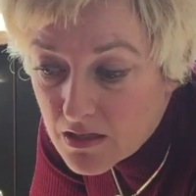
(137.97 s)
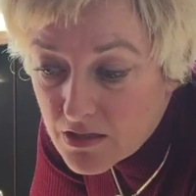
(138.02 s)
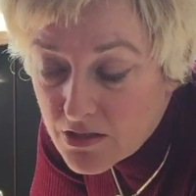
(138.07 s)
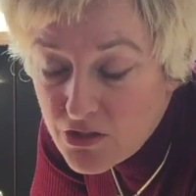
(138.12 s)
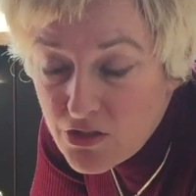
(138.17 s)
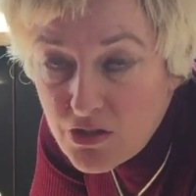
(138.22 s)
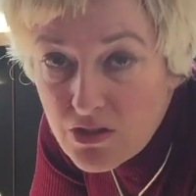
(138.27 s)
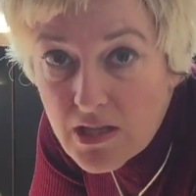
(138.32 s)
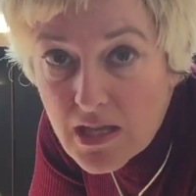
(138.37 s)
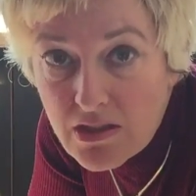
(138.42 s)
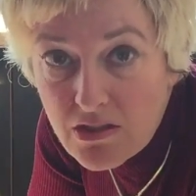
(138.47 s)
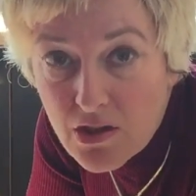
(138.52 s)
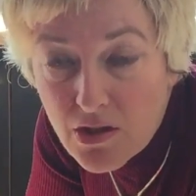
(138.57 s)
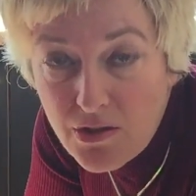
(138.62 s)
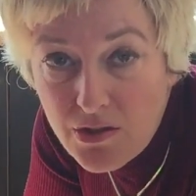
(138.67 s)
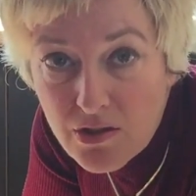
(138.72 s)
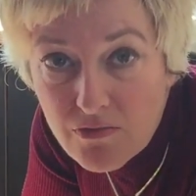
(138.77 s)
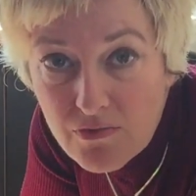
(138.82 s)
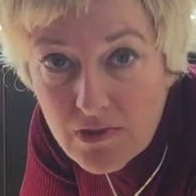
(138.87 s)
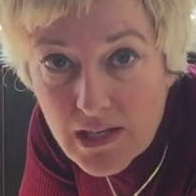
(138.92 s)
So you then know
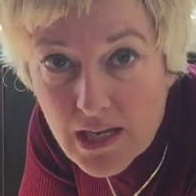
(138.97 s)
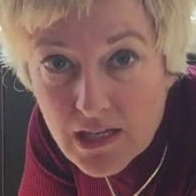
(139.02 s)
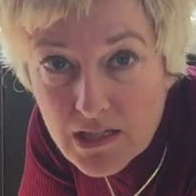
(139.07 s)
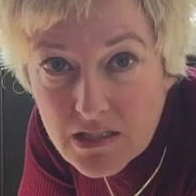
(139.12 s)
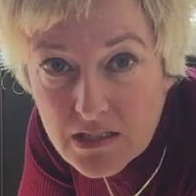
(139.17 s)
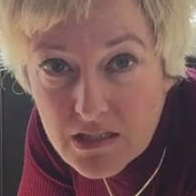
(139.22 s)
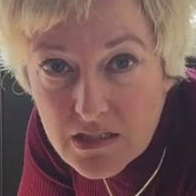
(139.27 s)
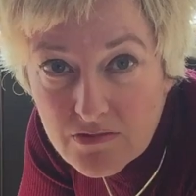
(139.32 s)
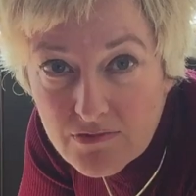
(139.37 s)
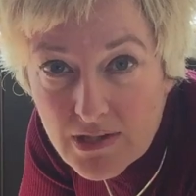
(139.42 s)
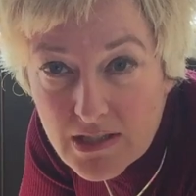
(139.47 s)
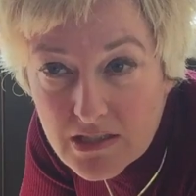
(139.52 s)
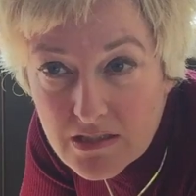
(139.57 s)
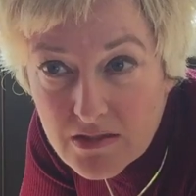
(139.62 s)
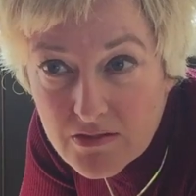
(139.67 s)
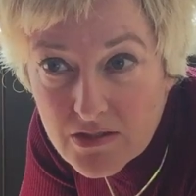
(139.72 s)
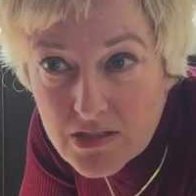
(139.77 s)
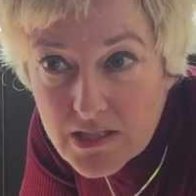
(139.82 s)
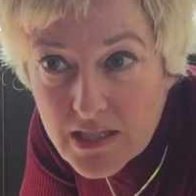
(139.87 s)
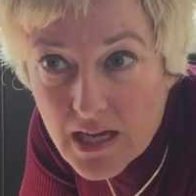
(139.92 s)
you can relax the rest
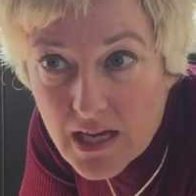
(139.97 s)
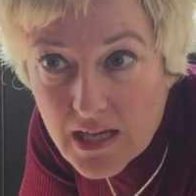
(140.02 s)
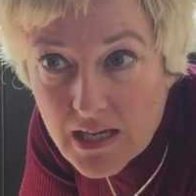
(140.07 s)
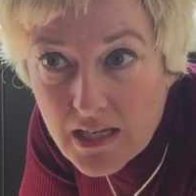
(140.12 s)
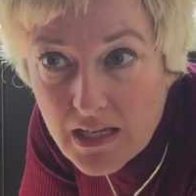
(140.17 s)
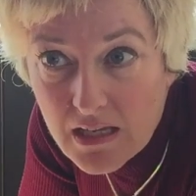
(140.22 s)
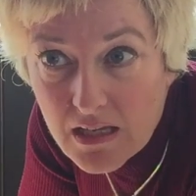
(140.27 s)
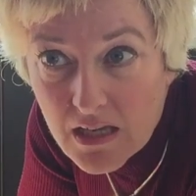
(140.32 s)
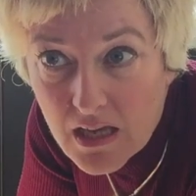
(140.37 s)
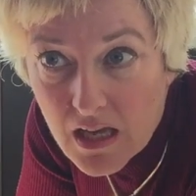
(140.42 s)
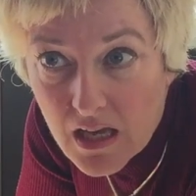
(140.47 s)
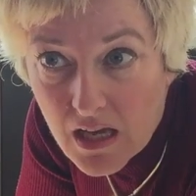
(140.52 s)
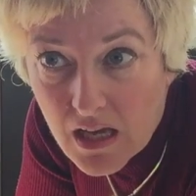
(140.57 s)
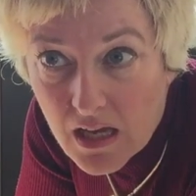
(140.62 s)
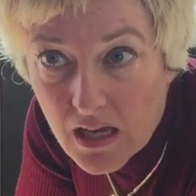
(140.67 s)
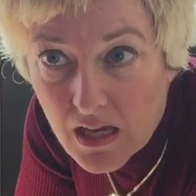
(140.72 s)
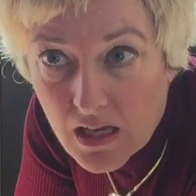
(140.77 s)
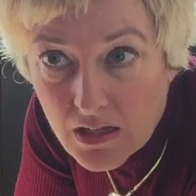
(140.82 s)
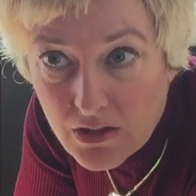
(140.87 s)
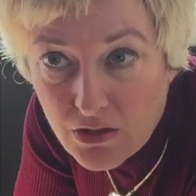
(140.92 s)
of the day.
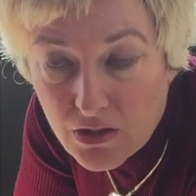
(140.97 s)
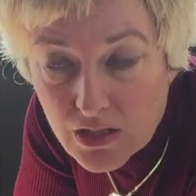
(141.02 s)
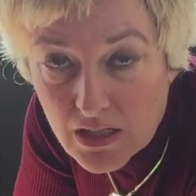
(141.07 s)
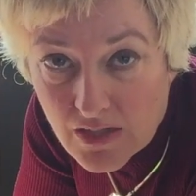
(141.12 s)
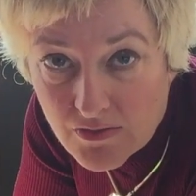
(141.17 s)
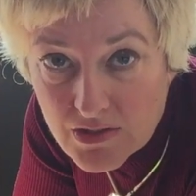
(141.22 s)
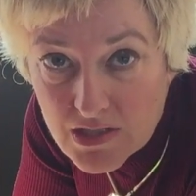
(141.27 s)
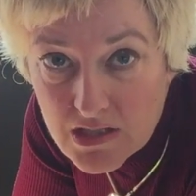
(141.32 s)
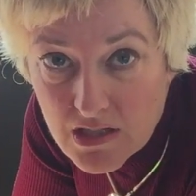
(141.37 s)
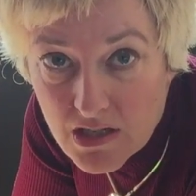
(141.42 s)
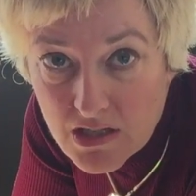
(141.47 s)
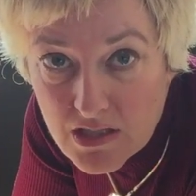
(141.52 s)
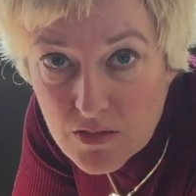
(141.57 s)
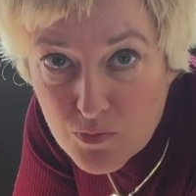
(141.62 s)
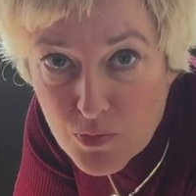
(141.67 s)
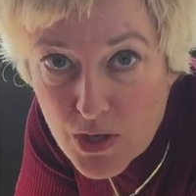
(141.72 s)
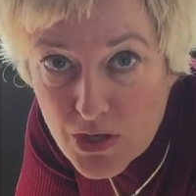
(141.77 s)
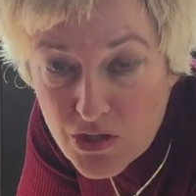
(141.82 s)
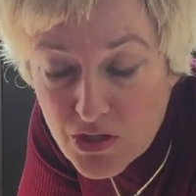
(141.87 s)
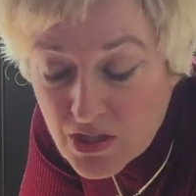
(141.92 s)
You can have a slice of
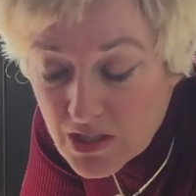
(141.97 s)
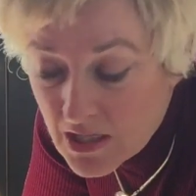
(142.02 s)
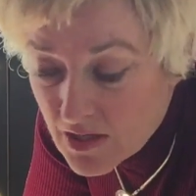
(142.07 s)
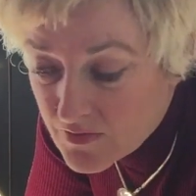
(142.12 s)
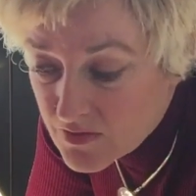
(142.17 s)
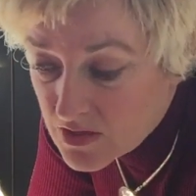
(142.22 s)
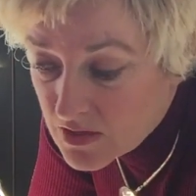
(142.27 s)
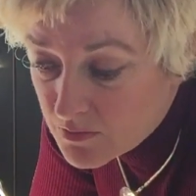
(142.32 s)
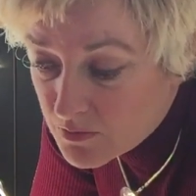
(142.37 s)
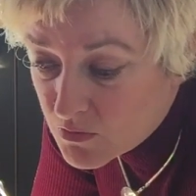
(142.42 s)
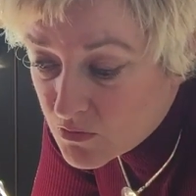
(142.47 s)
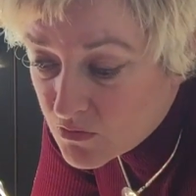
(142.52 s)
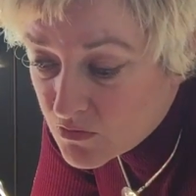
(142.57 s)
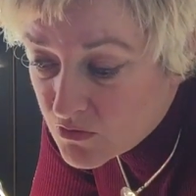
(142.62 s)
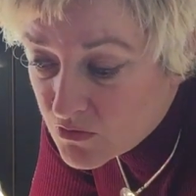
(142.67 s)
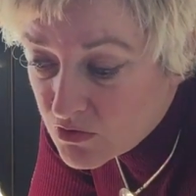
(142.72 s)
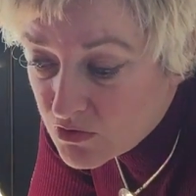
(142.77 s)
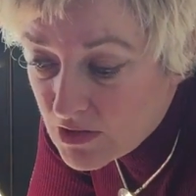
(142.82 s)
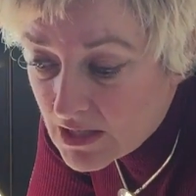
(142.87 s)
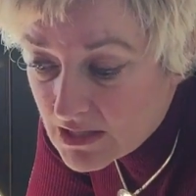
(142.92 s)
bread, you can have some
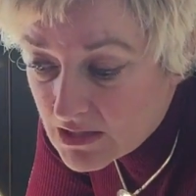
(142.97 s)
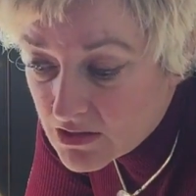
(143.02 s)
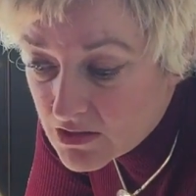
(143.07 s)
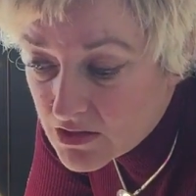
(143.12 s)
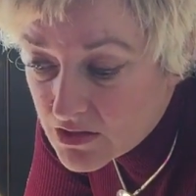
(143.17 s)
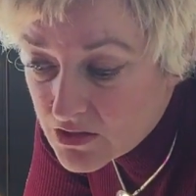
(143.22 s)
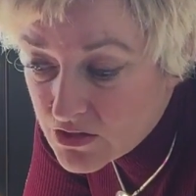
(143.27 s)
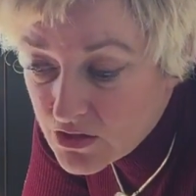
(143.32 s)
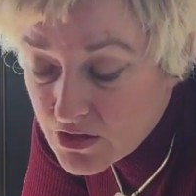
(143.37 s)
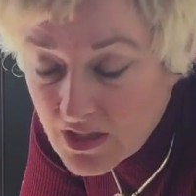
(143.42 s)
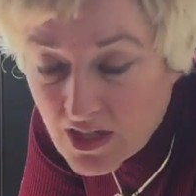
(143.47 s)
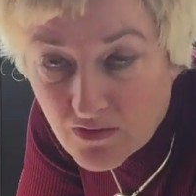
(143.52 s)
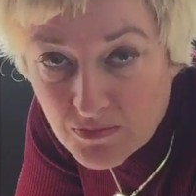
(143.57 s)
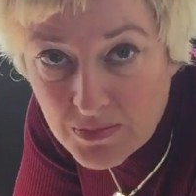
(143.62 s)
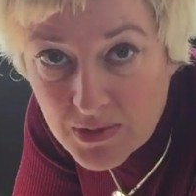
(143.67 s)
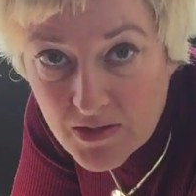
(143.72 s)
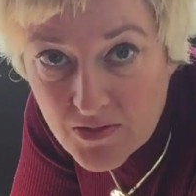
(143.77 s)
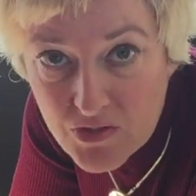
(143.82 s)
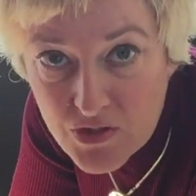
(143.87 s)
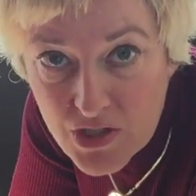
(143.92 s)
crackers, you can have a
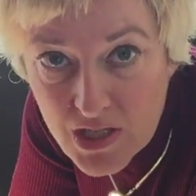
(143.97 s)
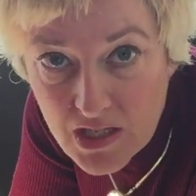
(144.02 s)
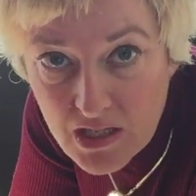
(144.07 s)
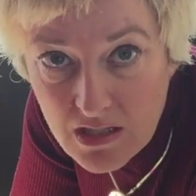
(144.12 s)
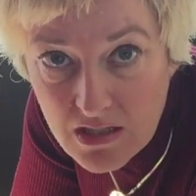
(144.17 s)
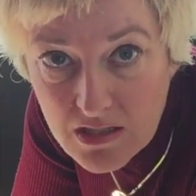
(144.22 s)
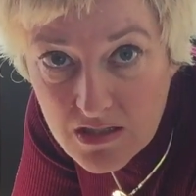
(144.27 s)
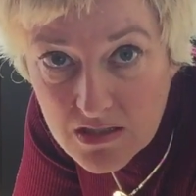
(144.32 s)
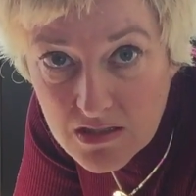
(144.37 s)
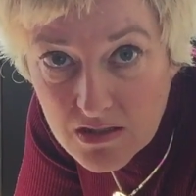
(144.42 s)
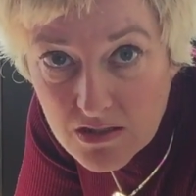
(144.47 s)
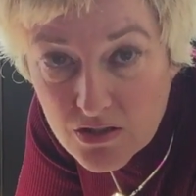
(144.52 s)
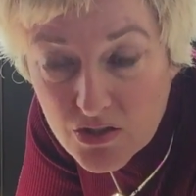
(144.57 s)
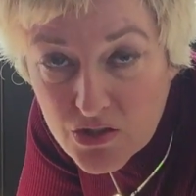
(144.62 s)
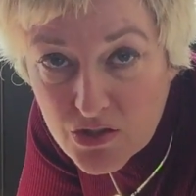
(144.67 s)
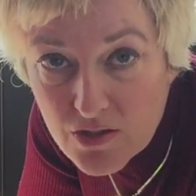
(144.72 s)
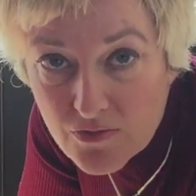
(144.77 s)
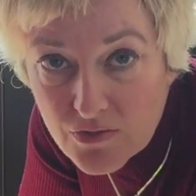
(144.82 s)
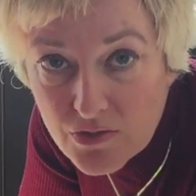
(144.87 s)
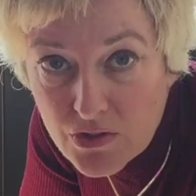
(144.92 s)
bit of cheese
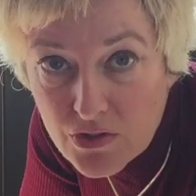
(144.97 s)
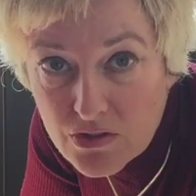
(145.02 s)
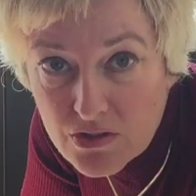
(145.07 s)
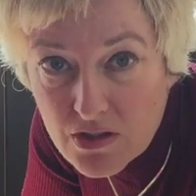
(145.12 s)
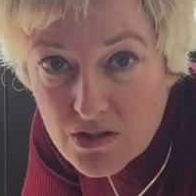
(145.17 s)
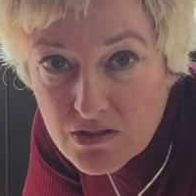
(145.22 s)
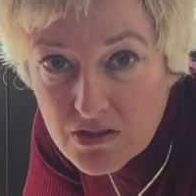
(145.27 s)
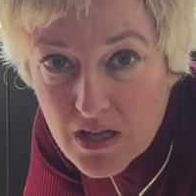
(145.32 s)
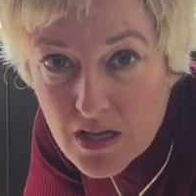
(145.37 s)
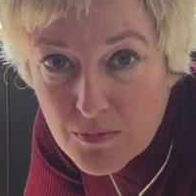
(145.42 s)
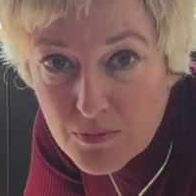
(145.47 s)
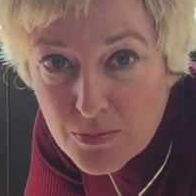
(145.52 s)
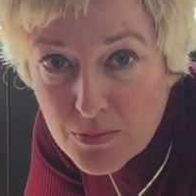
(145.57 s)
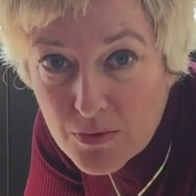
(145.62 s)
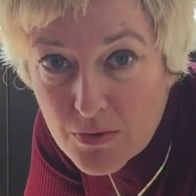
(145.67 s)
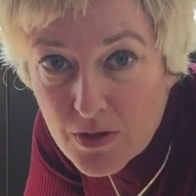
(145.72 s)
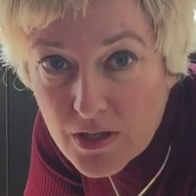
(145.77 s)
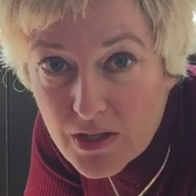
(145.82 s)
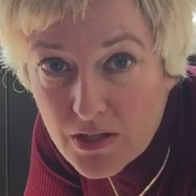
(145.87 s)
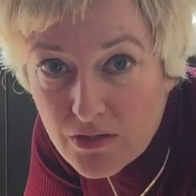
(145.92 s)
because you haven't used those up
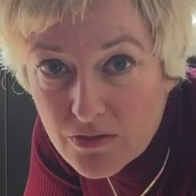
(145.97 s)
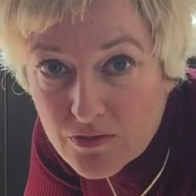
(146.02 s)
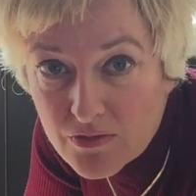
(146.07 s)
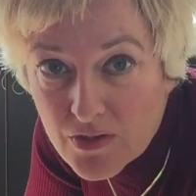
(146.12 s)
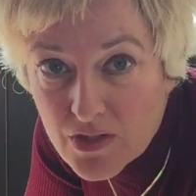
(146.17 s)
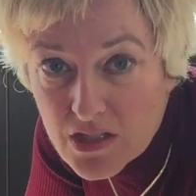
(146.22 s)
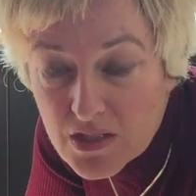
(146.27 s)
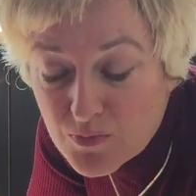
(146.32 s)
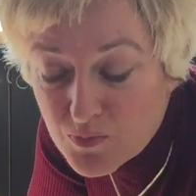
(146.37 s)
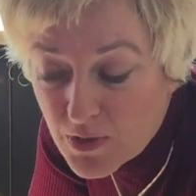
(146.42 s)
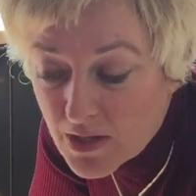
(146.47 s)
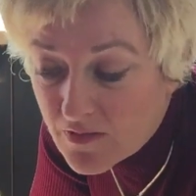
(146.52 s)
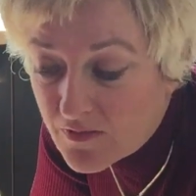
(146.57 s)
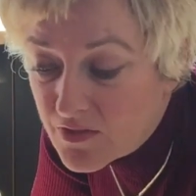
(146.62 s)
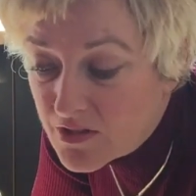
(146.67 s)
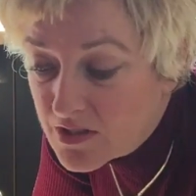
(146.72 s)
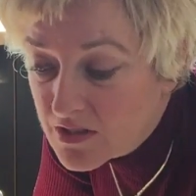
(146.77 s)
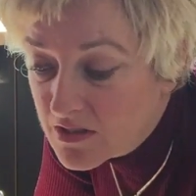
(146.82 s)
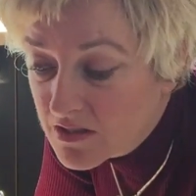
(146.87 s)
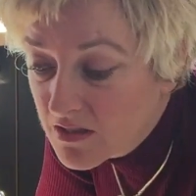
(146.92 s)
in your first
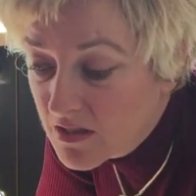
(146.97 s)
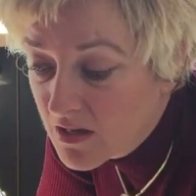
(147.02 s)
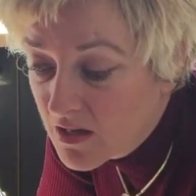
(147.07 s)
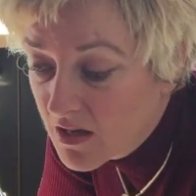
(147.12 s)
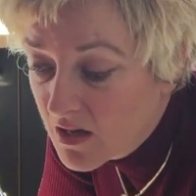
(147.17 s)
breakfast.